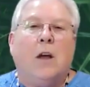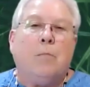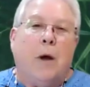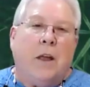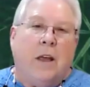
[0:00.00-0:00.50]

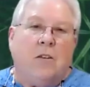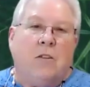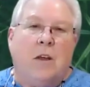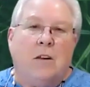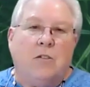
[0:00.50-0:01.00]
by
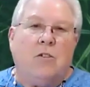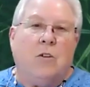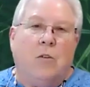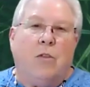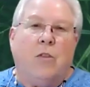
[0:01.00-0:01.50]

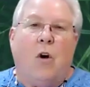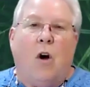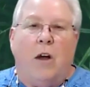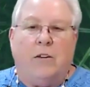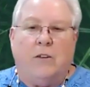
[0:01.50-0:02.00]
intentional
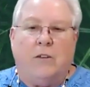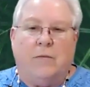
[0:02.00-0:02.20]
thought.